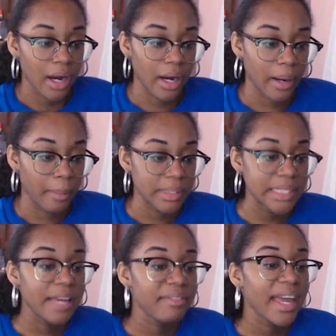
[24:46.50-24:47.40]

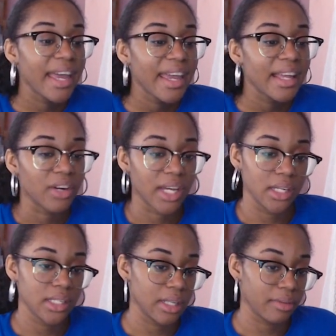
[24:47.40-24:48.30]
Steven! Okay,
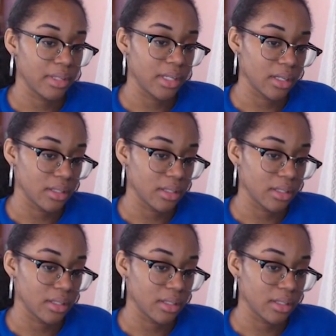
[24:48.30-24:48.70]
he's definitely S.